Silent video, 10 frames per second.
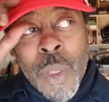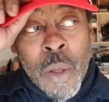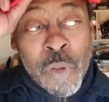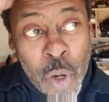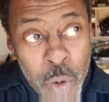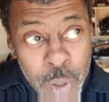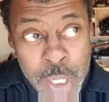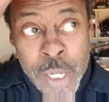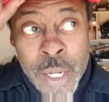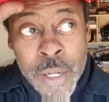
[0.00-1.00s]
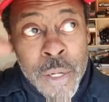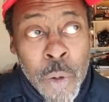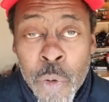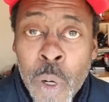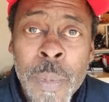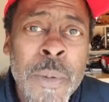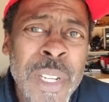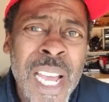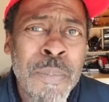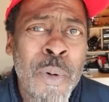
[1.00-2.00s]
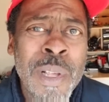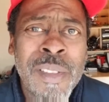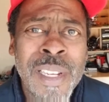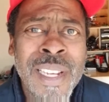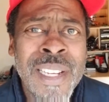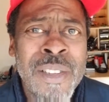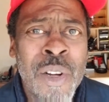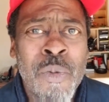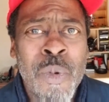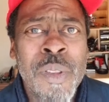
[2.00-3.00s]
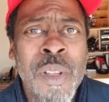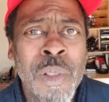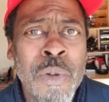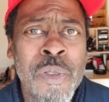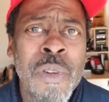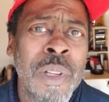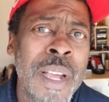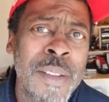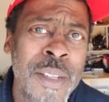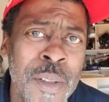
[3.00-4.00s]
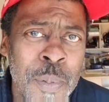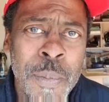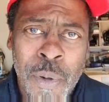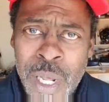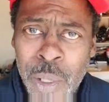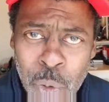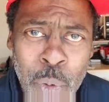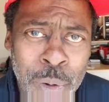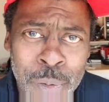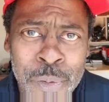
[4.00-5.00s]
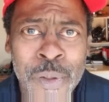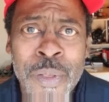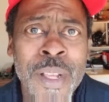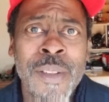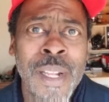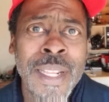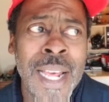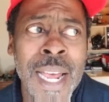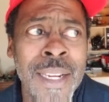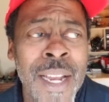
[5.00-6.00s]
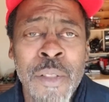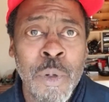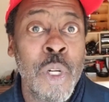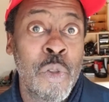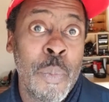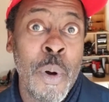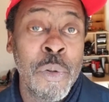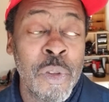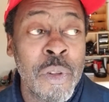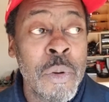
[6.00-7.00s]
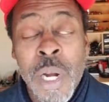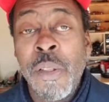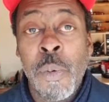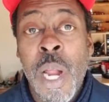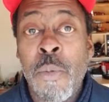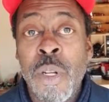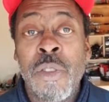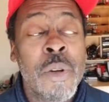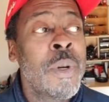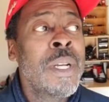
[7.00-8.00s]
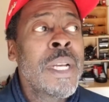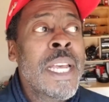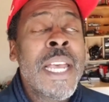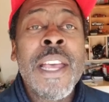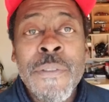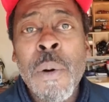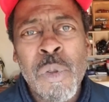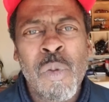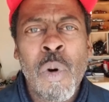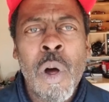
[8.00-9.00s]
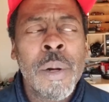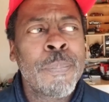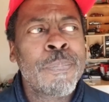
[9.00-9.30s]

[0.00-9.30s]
So, you know, normally when you had a point ticket and you're risking losing your license, people get lawyers and things like that, and that's what you're supposed to do, and that's what I would do if I was wrong.